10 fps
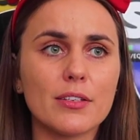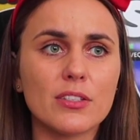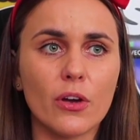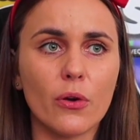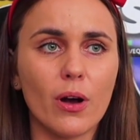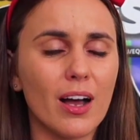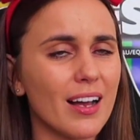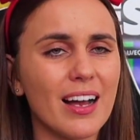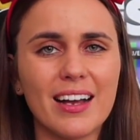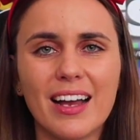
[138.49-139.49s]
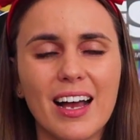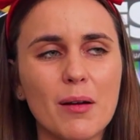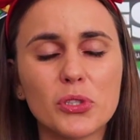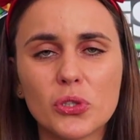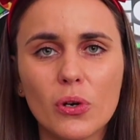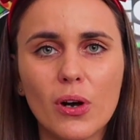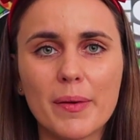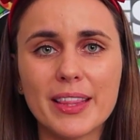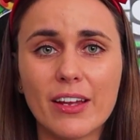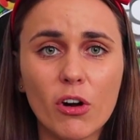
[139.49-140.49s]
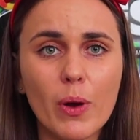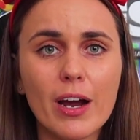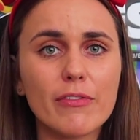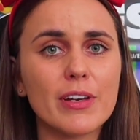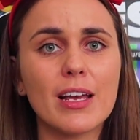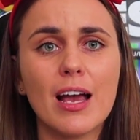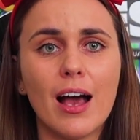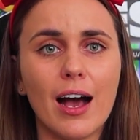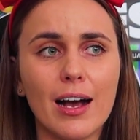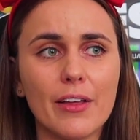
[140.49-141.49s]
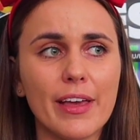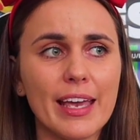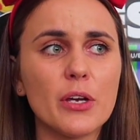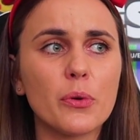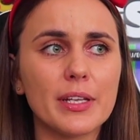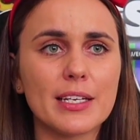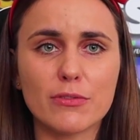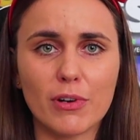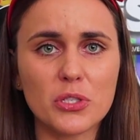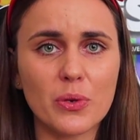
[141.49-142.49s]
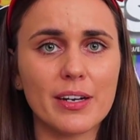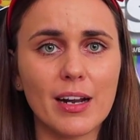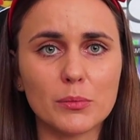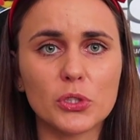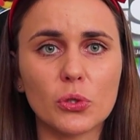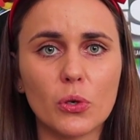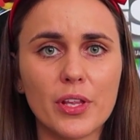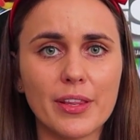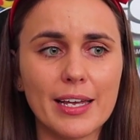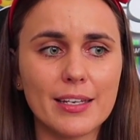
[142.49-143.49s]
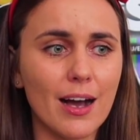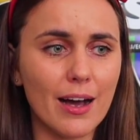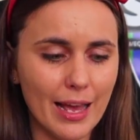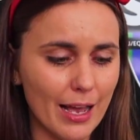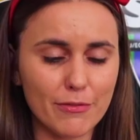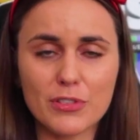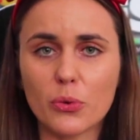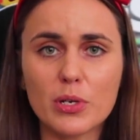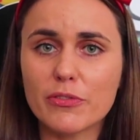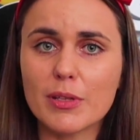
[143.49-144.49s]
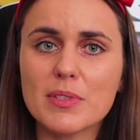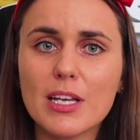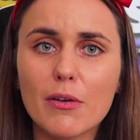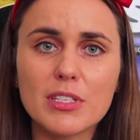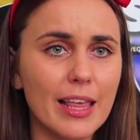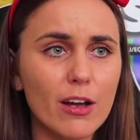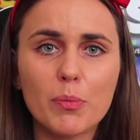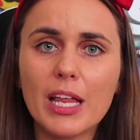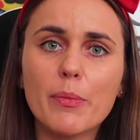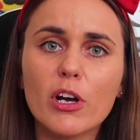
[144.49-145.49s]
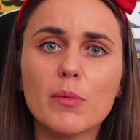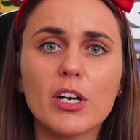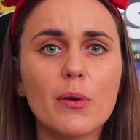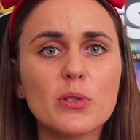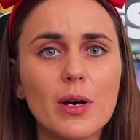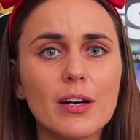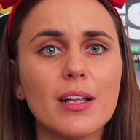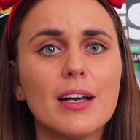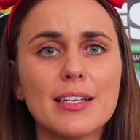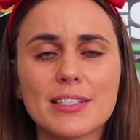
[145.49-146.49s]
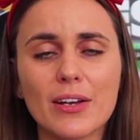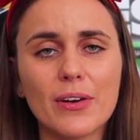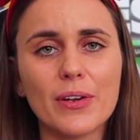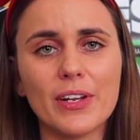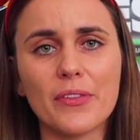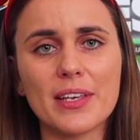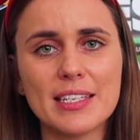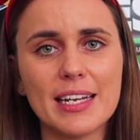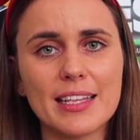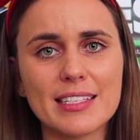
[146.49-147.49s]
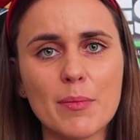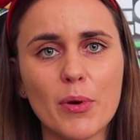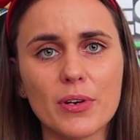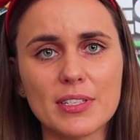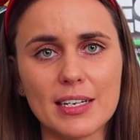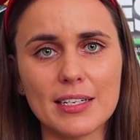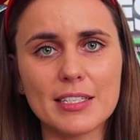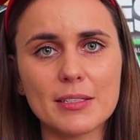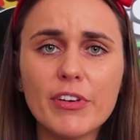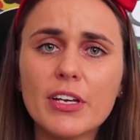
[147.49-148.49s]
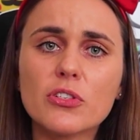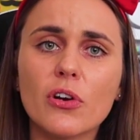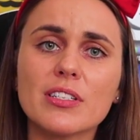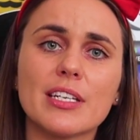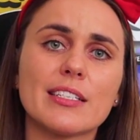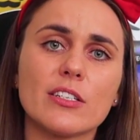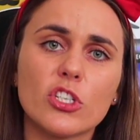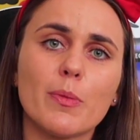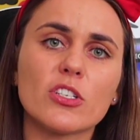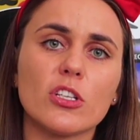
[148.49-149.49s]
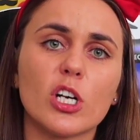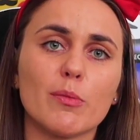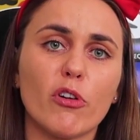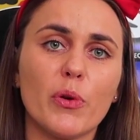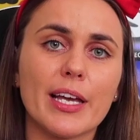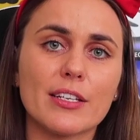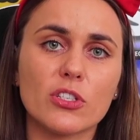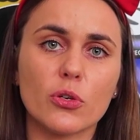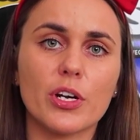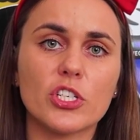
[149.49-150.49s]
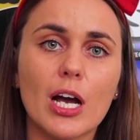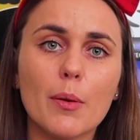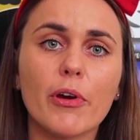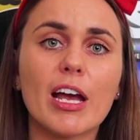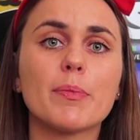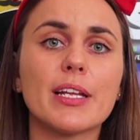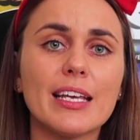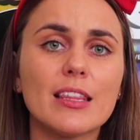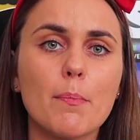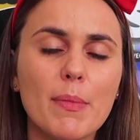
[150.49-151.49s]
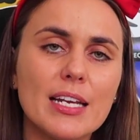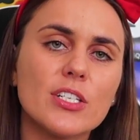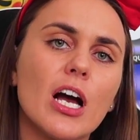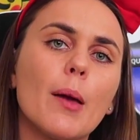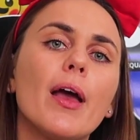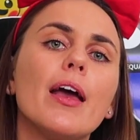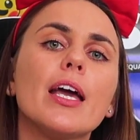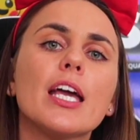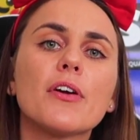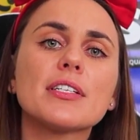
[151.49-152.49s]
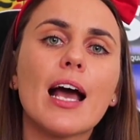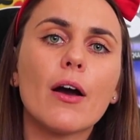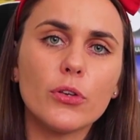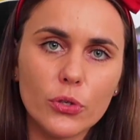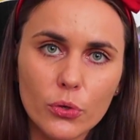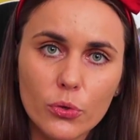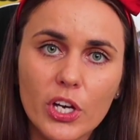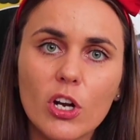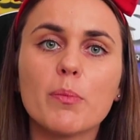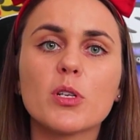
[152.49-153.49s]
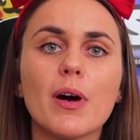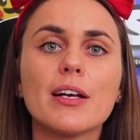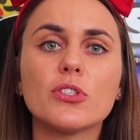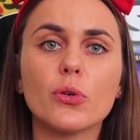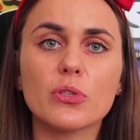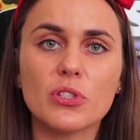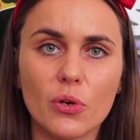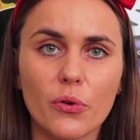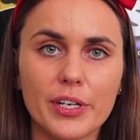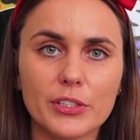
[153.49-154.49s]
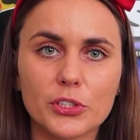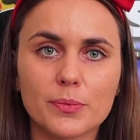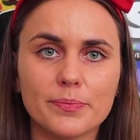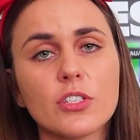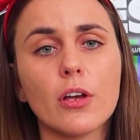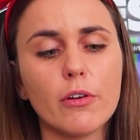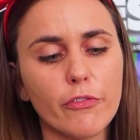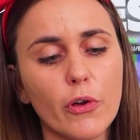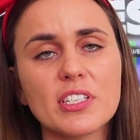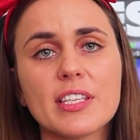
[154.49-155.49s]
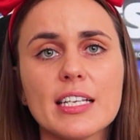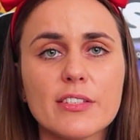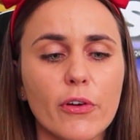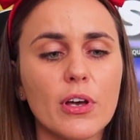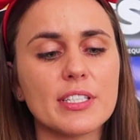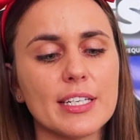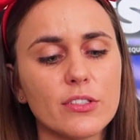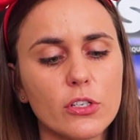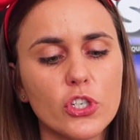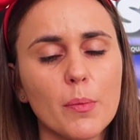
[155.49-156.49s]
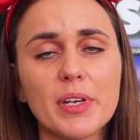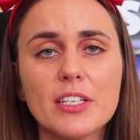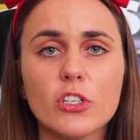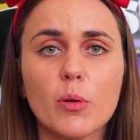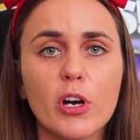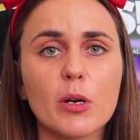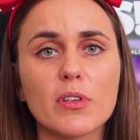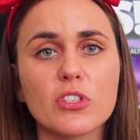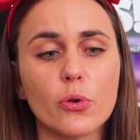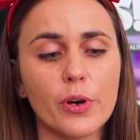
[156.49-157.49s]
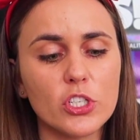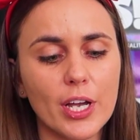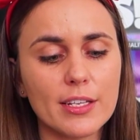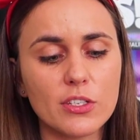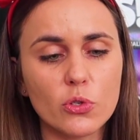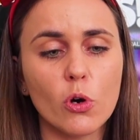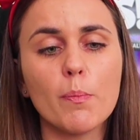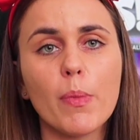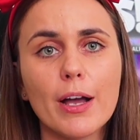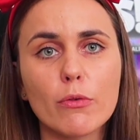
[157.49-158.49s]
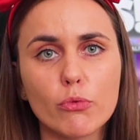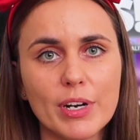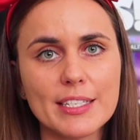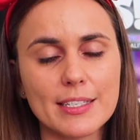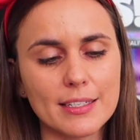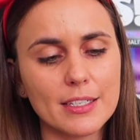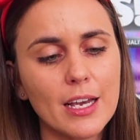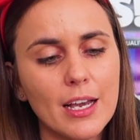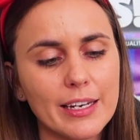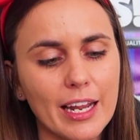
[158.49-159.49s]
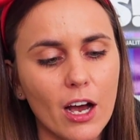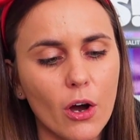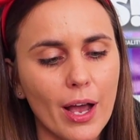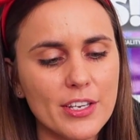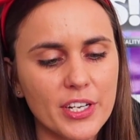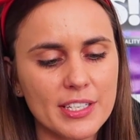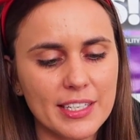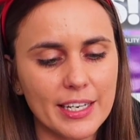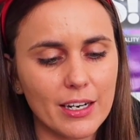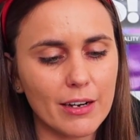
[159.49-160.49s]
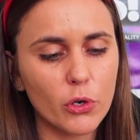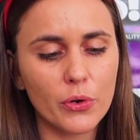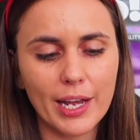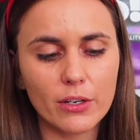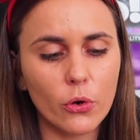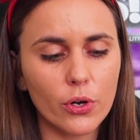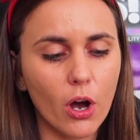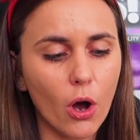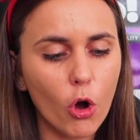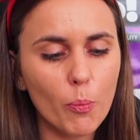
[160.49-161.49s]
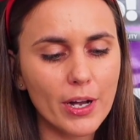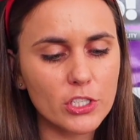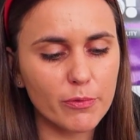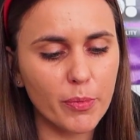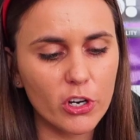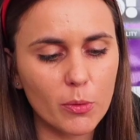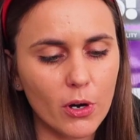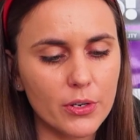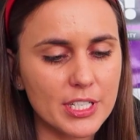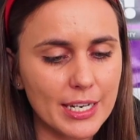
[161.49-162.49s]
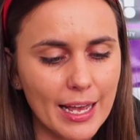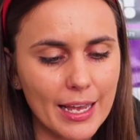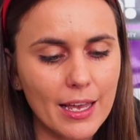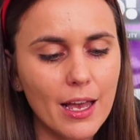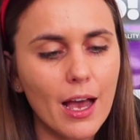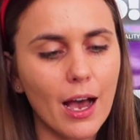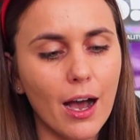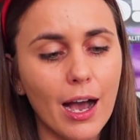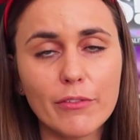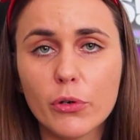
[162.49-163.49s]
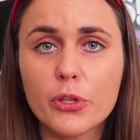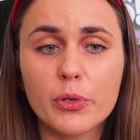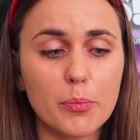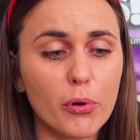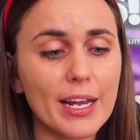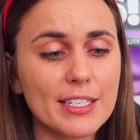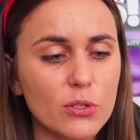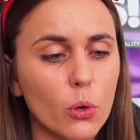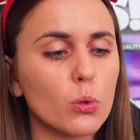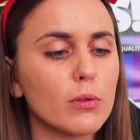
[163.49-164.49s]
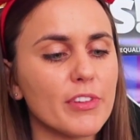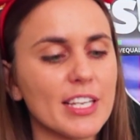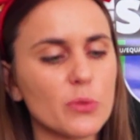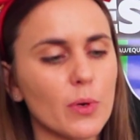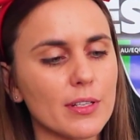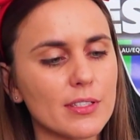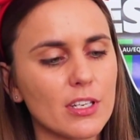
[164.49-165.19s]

So I'm sure they're aware of it. They're equally as frustrated, I'm sure, that they can't have storage for themselves, that they all play Pokemon Go as well. So, you know, they're sitting in the same boat as us. Fingers crossed it isn't too much longer before we get storage upgrade, but in the meantime, here is how you can optimize your storage. So first things first is to jump into your Pokemon storage and sort by recent. Now, as you can see here, I've gone out and caught a whole bunch of Pokemon today. I've gone through and appraised all of these ones.